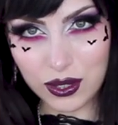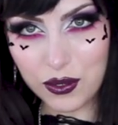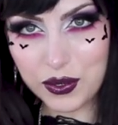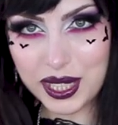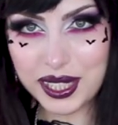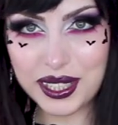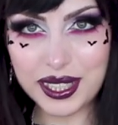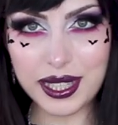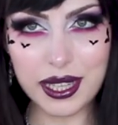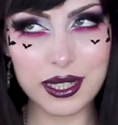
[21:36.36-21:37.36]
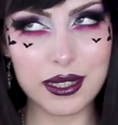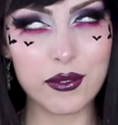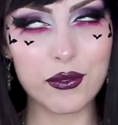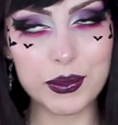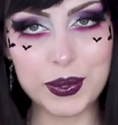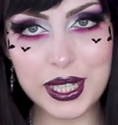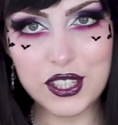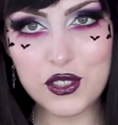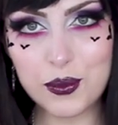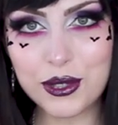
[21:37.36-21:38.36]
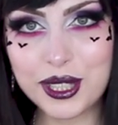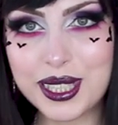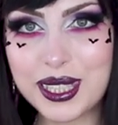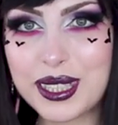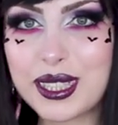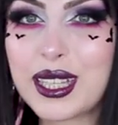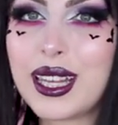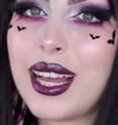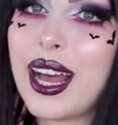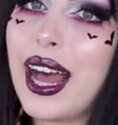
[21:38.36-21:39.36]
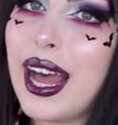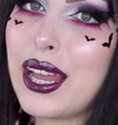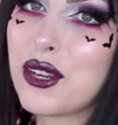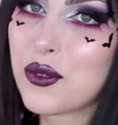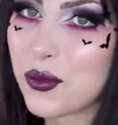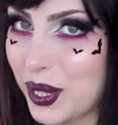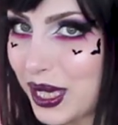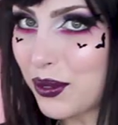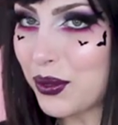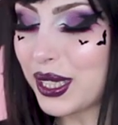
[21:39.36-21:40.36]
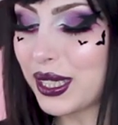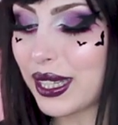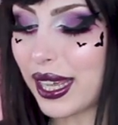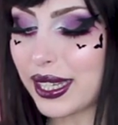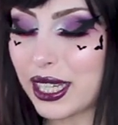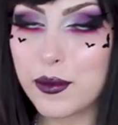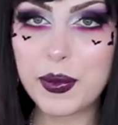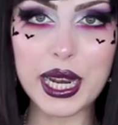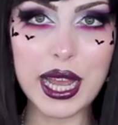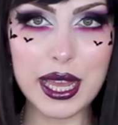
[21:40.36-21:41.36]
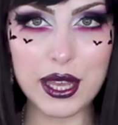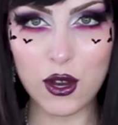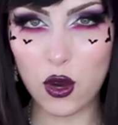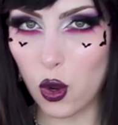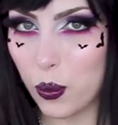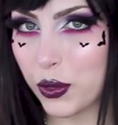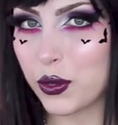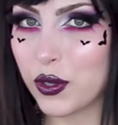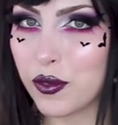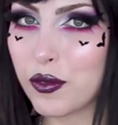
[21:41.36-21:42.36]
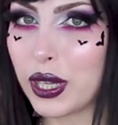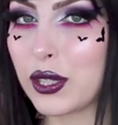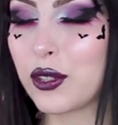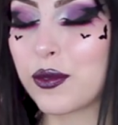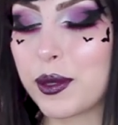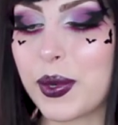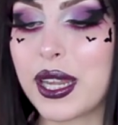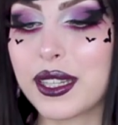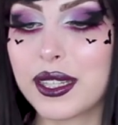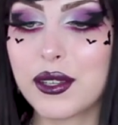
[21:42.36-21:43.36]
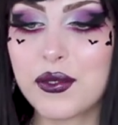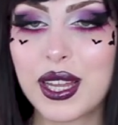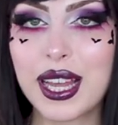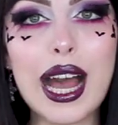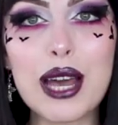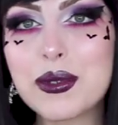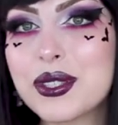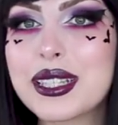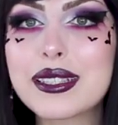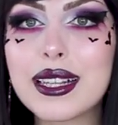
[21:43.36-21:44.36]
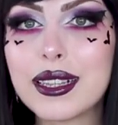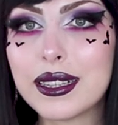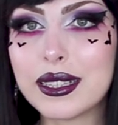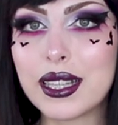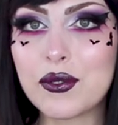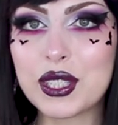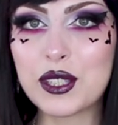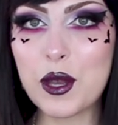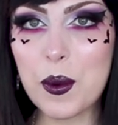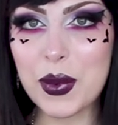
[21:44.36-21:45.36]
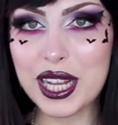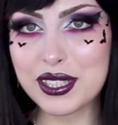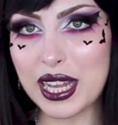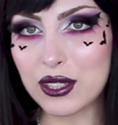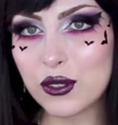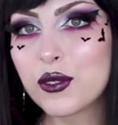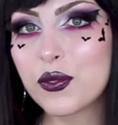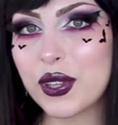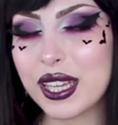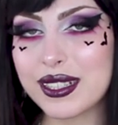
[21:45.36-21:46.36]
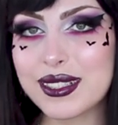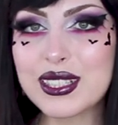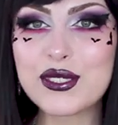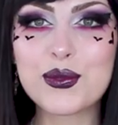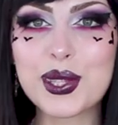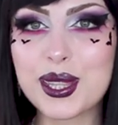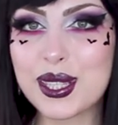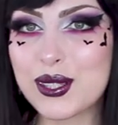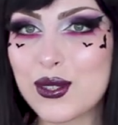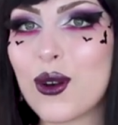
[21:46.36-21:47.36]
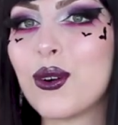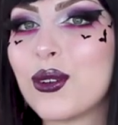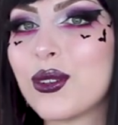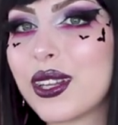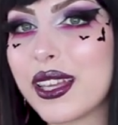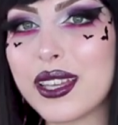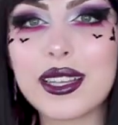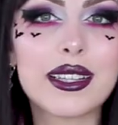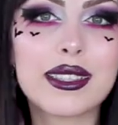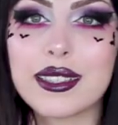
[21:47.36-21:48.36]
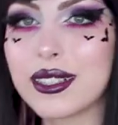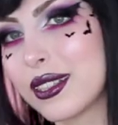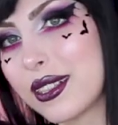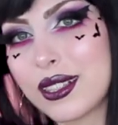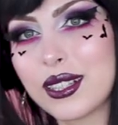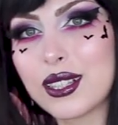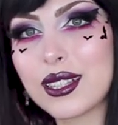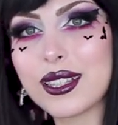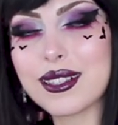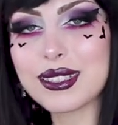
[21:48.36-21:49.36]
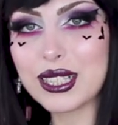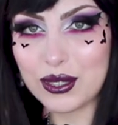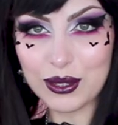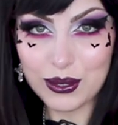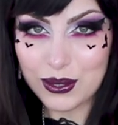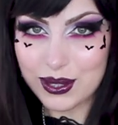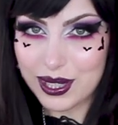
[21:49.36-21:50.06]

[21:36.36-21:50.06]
love it. Again, ribcage print. I really, really like it, but I hope you don't find it too repetitive. I was just living my childhood fantasies with this haul, and doesn't it look